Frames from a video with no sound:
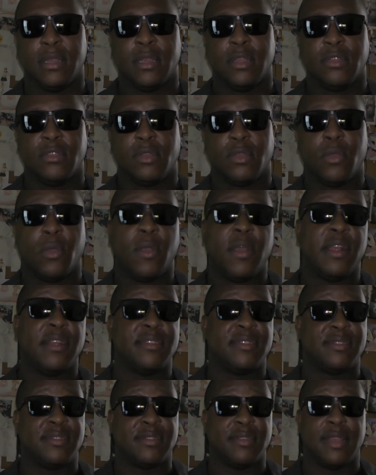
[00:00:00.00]
So, of
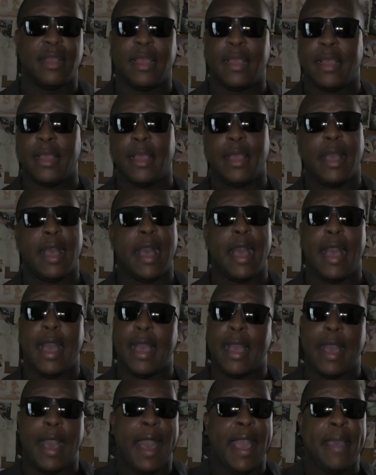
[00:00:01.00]
course,
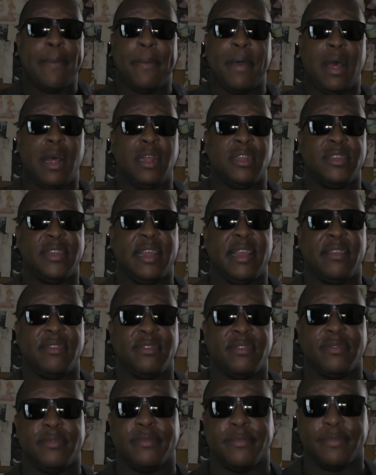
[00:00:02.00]
I
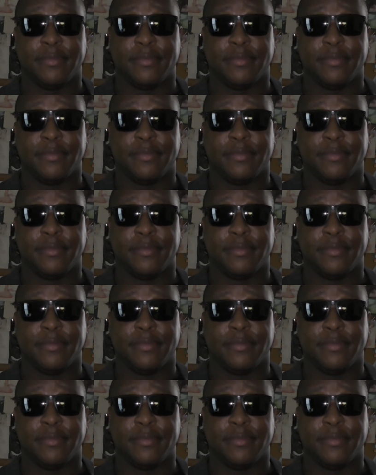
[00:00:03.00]
apologize.